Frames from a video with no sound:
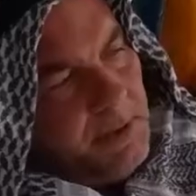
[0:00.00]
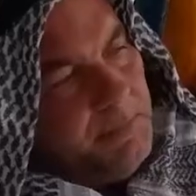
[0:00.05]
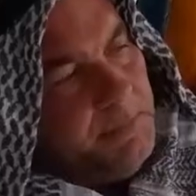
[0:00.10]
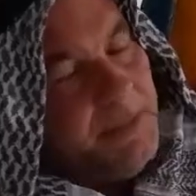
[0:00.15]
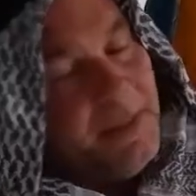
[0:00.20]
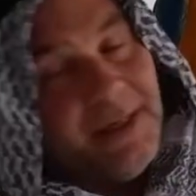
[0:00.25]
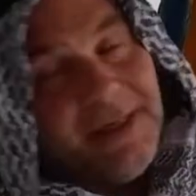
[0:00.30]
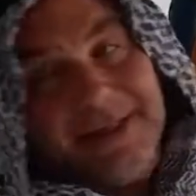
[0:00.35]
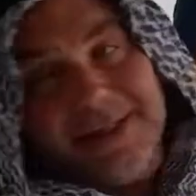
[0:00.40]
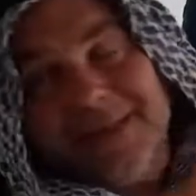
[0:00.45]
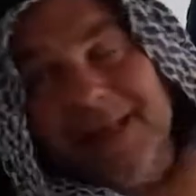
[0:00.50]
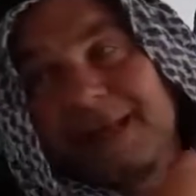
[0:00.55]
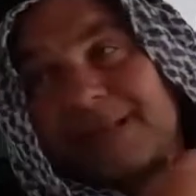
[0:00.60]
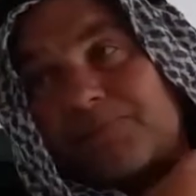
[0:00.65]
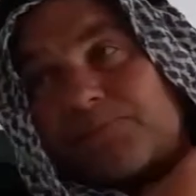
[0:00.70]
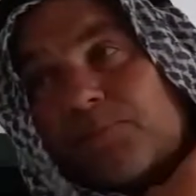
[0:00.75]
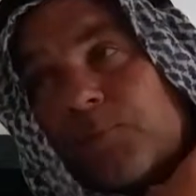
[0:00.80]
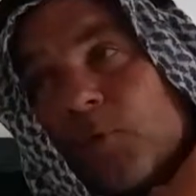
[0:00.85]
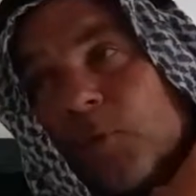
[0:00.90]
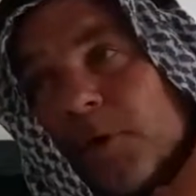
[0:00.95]
But at
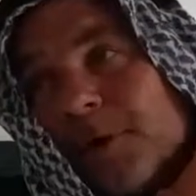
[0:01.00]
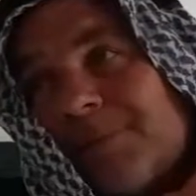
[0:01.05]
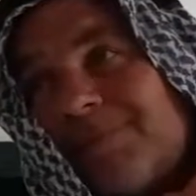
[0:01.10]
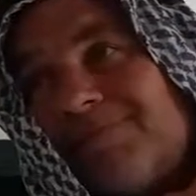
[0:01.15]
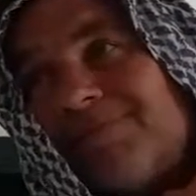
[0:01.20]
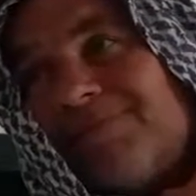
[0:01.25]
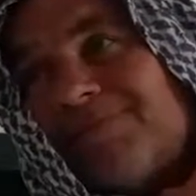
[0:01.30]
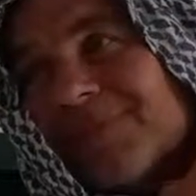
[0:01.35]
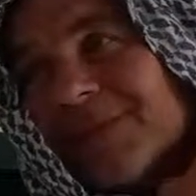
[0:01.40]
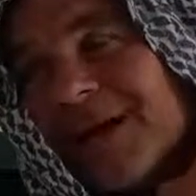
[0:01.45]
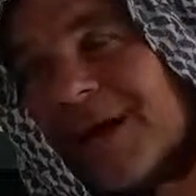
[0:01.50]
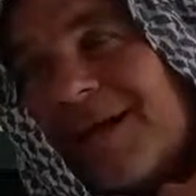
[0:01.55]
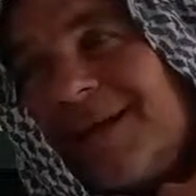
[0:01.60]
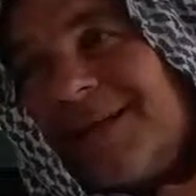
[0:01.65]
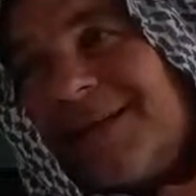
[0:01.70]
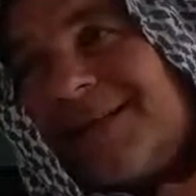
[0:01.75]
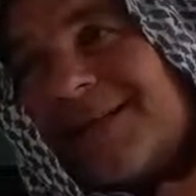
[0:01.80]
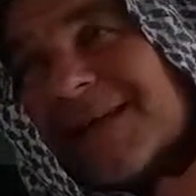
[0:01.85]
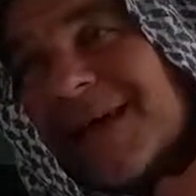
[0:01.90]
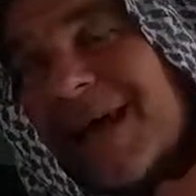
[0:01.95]
that point, I
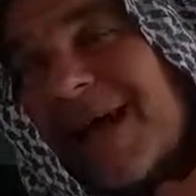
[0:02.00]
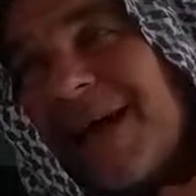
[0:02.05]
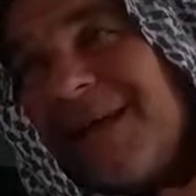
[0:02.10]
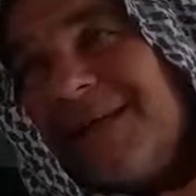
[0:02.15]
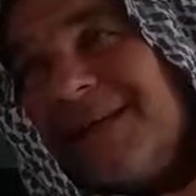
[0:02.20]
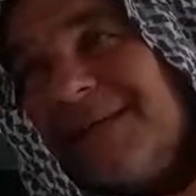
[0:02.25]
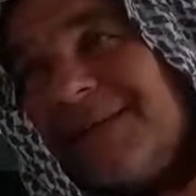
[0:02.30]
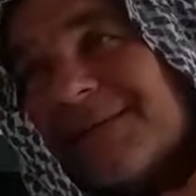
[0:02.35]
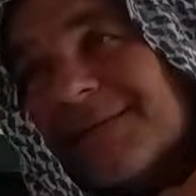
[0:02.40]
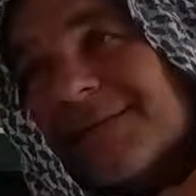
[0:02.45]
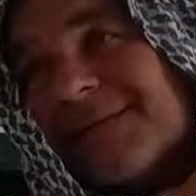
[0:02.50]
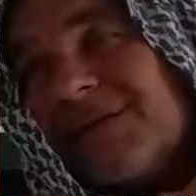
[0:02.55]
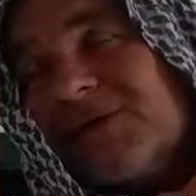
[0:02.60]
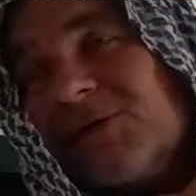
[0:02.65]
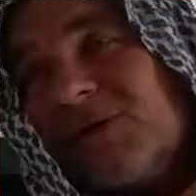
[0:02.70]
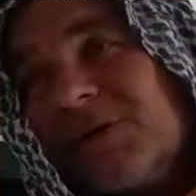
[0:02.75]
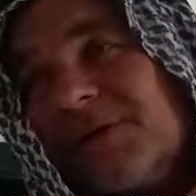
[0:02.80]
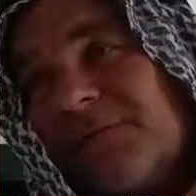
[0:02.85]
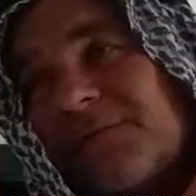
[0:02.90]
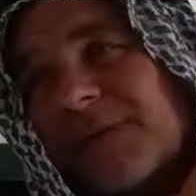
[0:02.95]
guess I had a
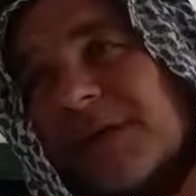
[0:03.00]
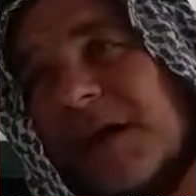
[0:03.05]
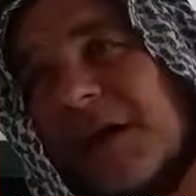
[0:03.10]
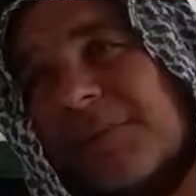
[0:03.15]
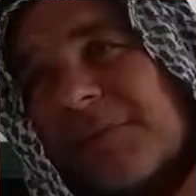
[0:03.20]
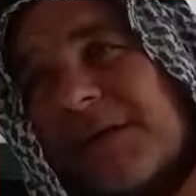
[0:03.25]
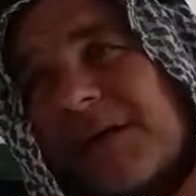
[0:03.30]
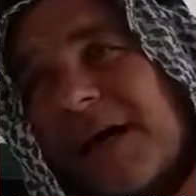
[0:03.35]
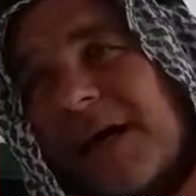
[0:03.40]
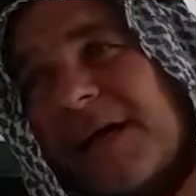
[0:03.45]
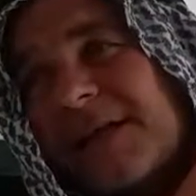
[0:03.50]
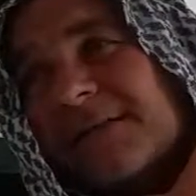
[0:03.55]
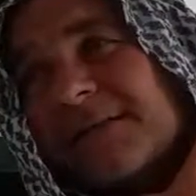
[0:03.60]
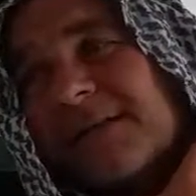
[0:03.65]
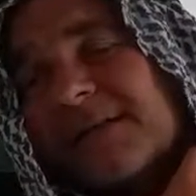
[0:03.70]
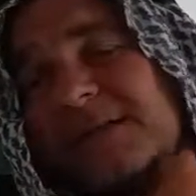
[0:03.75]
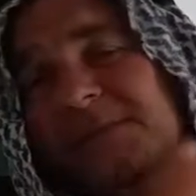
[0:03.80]
sort of an upper hand,